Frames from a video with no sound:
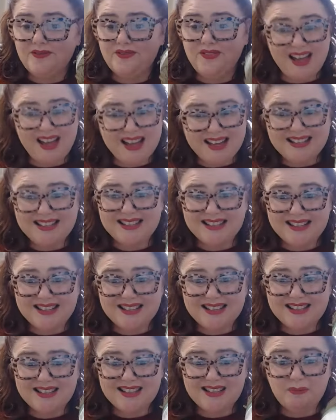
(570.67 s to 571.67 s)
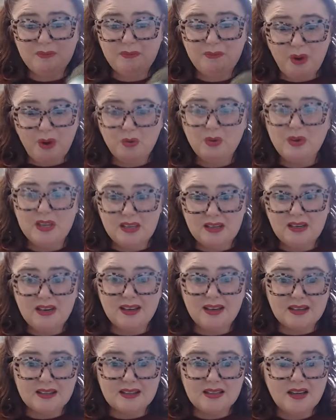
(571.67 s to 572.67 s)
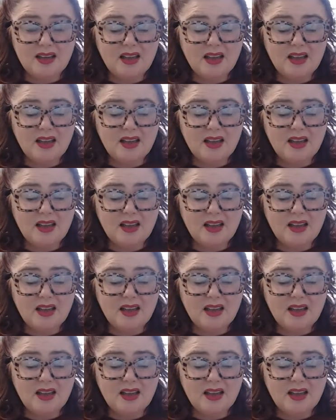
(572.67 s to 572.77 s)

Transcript: fastest bulky knit.